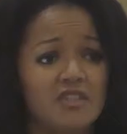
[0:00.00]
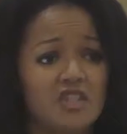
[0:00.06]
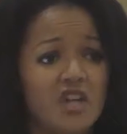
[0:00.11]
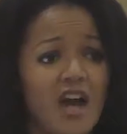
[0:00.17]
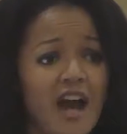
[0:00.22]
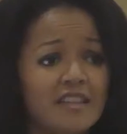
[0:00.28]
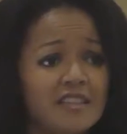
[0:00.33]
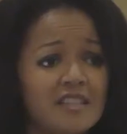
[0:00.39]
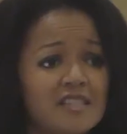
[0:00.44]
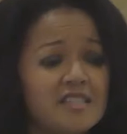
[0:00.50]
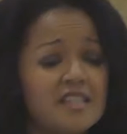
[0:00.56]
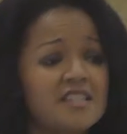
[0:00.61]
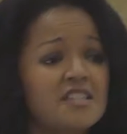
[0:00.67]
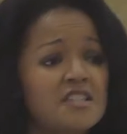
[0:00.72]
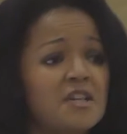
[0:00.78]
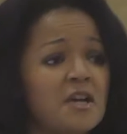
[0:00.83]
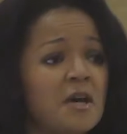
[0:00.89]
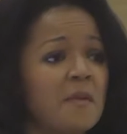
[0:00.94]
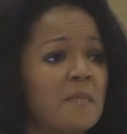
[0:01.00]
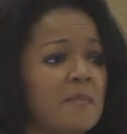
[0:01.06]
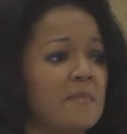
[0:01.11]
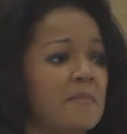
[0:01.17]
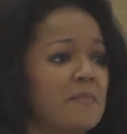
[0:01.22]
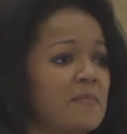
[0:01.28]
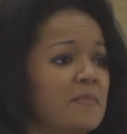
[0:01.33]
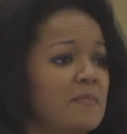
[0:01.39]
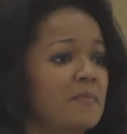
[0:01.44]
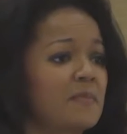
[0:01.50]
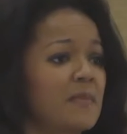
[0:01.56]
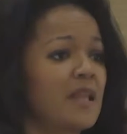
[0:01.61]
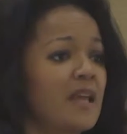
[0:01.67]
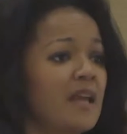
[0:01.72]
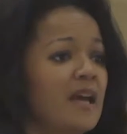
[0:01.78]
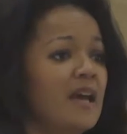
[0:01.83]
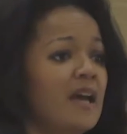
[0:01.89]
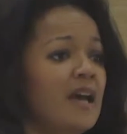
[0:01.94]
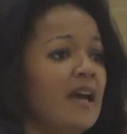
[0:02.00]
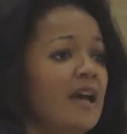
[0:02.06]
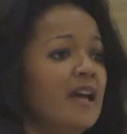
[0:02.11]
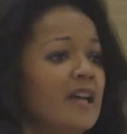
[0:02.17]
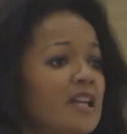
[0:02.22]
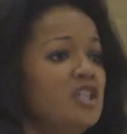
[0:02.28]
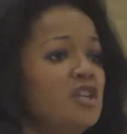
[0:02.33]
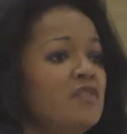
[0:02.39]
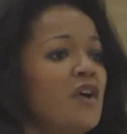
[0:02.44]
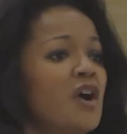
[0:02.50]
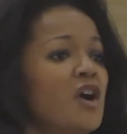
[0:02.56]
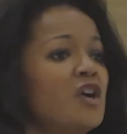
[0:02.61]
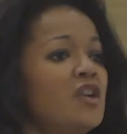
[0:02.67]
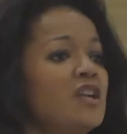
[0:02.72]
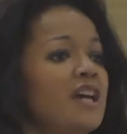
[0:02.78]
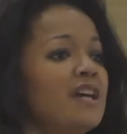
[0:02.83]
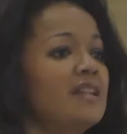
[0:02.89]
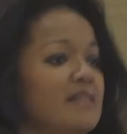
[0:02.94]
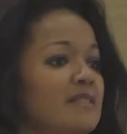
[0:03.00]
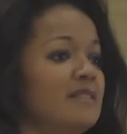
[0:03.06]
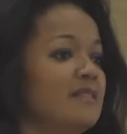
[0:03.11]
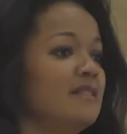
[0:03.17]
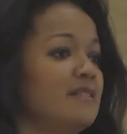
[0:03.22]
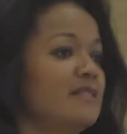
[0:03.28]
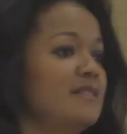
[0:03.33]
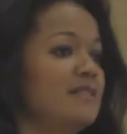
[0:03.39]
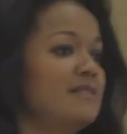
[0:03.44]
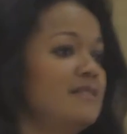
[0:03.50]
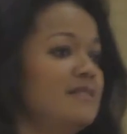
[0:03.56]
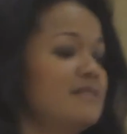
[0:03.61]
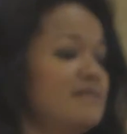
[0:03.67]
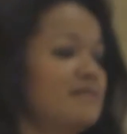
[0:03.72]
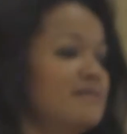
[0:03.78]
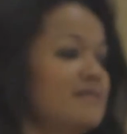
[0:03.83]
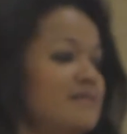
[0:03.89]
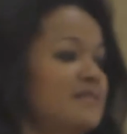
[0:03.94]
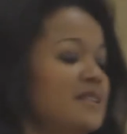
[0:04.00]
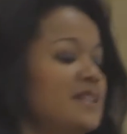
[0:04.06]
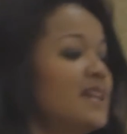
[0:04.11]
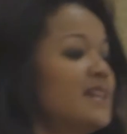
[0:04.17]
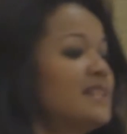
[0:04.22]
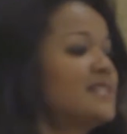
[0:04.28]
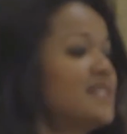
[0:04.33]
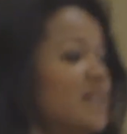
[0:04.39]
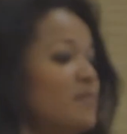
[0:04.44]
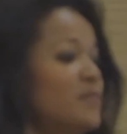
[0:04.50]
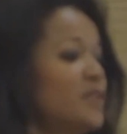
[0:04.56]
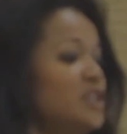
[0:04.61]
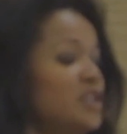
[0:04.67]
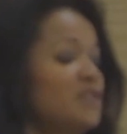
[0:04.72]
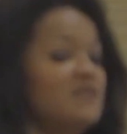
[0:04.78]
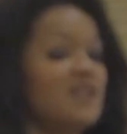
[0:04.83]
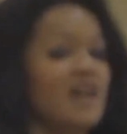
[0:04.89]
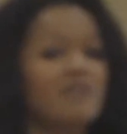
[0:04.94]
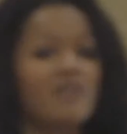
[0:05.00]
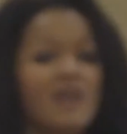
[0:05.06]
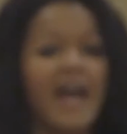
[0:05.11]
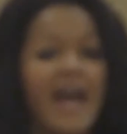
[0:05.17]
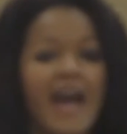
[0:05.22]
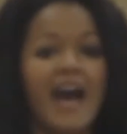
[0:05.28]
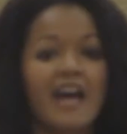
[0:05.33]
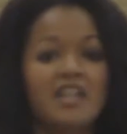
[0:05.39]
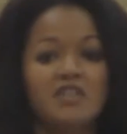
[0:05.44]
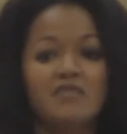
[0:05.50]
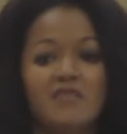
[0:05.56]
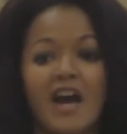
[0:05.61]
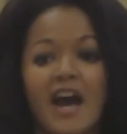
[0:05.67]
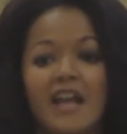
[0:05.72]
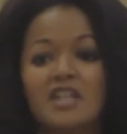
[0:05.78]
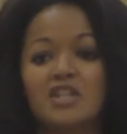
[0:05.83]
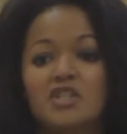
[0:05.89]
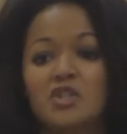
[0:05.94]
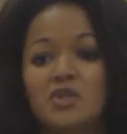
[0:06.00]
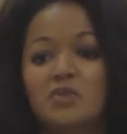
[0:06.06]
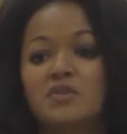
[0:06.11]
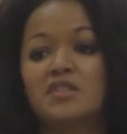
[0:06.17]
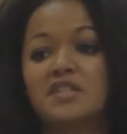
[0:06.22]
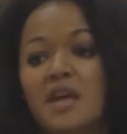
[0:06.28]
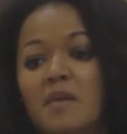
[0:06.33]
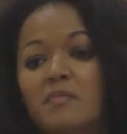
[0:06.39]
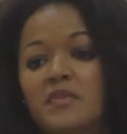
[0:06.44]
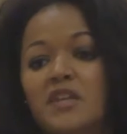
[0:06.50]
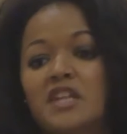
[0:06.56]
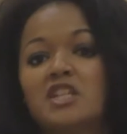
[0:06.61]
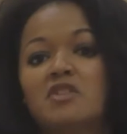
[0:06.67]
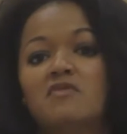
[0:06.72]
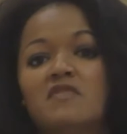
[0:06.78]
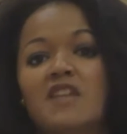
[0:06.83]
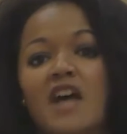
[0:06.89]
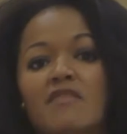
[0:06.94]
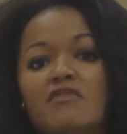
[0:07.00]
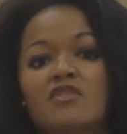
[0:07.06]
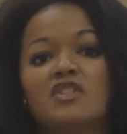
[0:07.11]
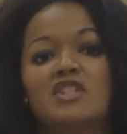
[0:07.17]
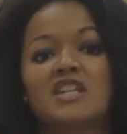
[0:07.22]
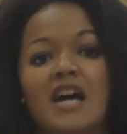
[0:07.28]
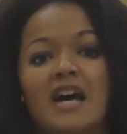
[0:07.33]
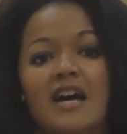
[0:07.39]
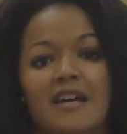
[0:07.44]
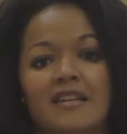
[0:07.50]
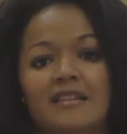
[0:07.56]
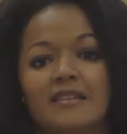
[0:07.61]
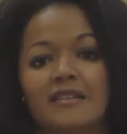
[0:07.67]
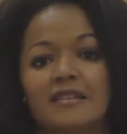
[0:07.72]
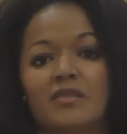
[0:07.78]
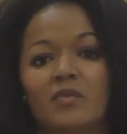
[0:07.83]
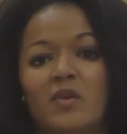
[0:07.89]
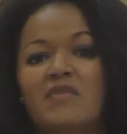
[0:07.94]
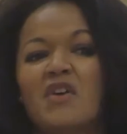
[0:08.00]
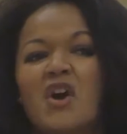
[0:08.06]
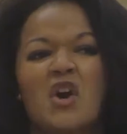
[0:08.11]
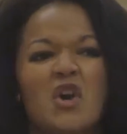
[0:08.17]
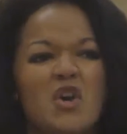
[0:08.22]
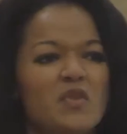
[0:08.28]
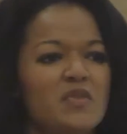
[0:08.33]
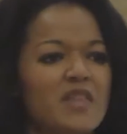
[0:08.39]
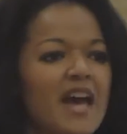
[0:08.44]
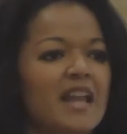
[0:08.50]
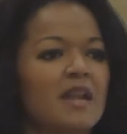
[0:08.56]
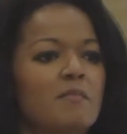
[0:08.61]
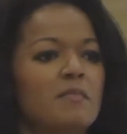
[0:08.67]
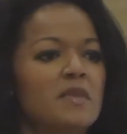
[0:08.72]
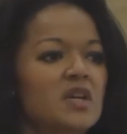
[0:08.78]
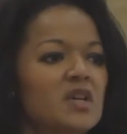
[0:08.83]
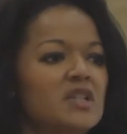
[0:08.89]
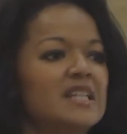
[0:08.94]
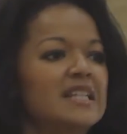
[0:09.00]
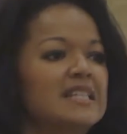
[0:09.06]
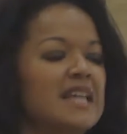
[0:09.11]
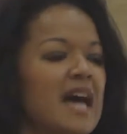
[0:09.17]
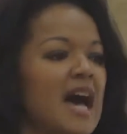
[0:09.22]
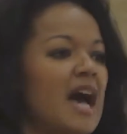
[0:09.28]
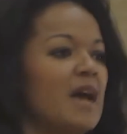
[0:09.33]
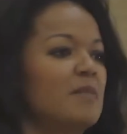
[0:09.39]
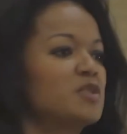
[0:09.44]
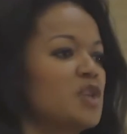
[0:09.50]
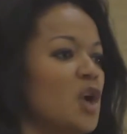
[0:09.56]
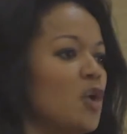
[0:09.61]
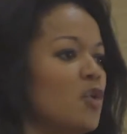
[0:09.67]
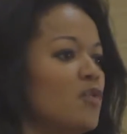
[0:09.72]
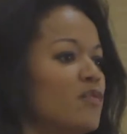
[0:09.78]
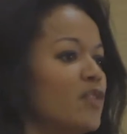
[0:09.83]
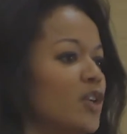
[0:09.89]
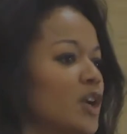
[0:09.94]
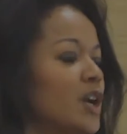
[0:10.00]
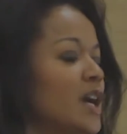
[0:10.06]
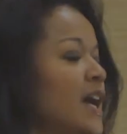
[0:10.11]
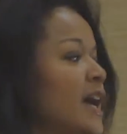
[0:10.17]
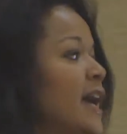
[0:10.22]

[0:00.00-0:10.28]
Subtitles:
Shock the system. You've heard it. To get something you've never had, you've got to do something you've never done. We've heard that a million times over.